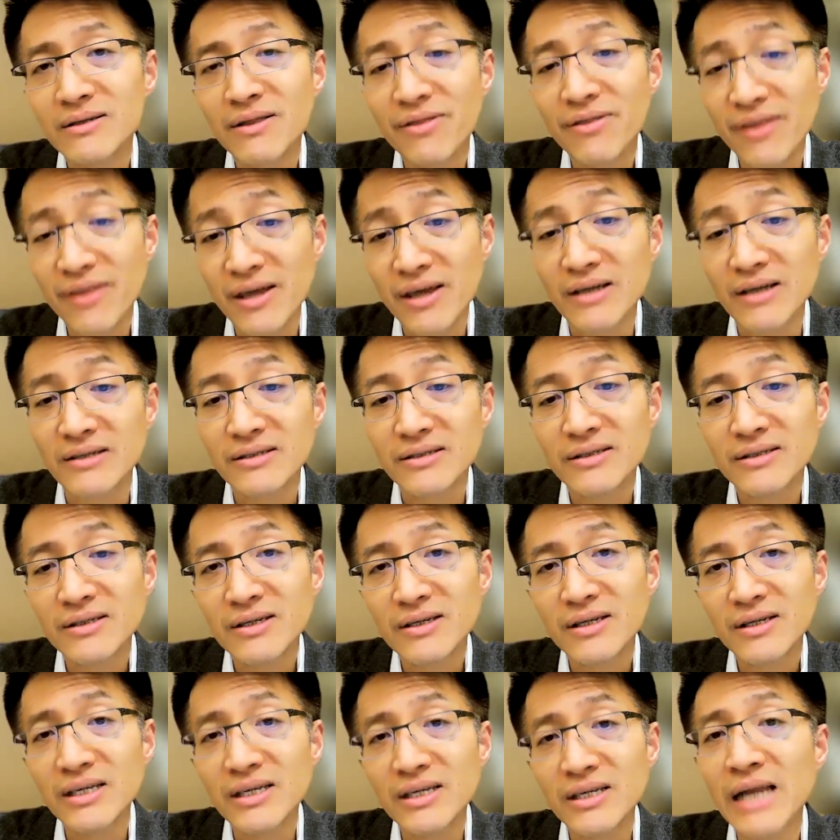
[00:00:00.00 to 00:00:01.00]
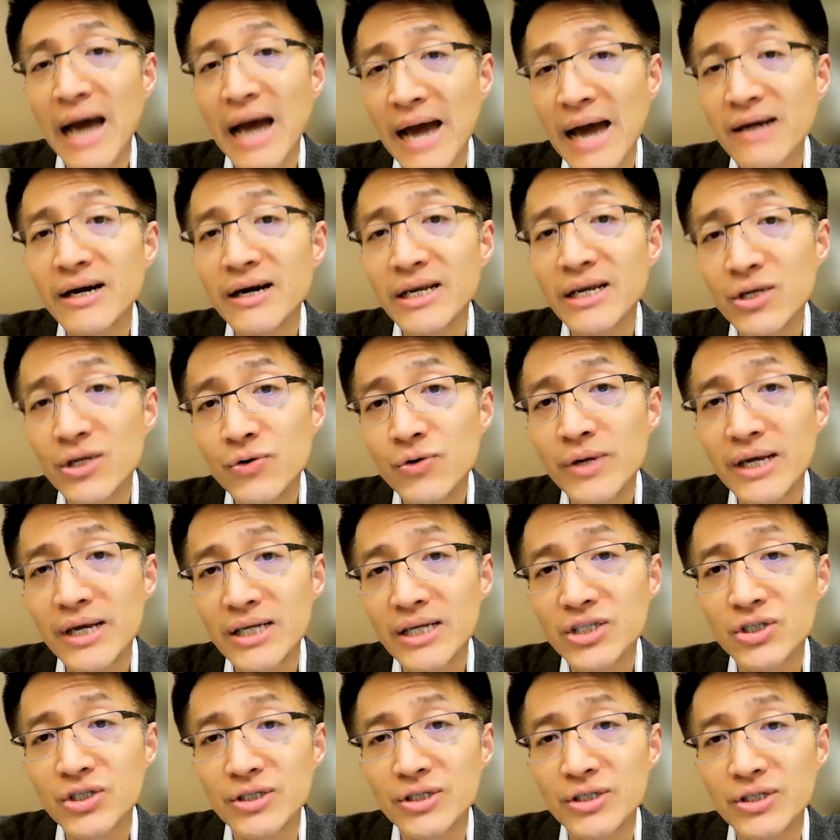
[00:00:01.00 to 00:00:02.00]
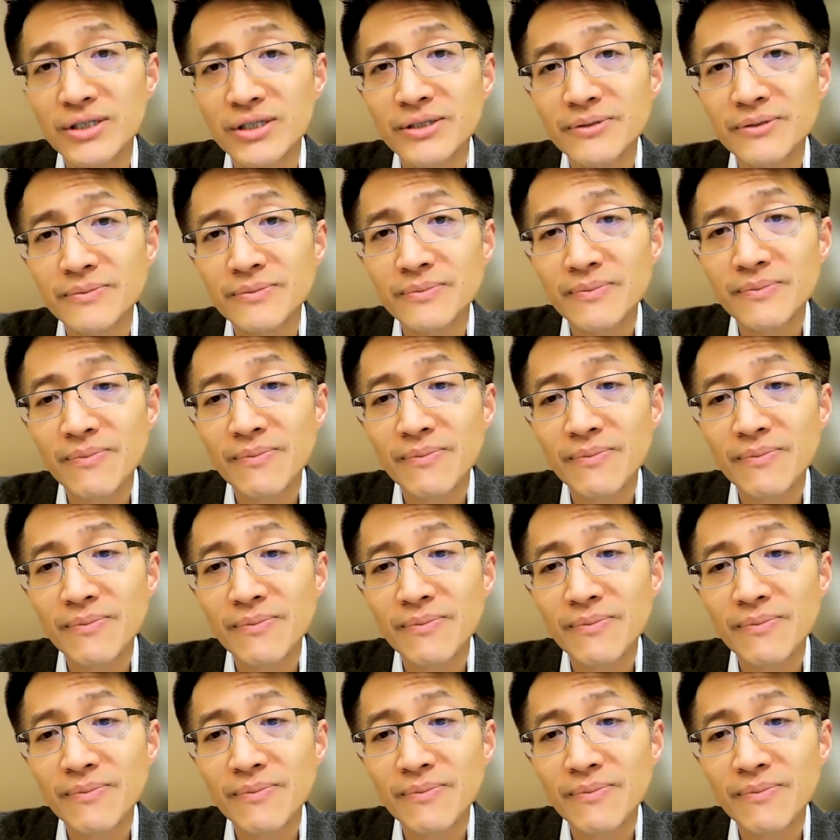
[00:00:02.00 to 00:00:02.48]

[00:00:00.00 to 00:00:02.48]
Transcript: things in higher educations.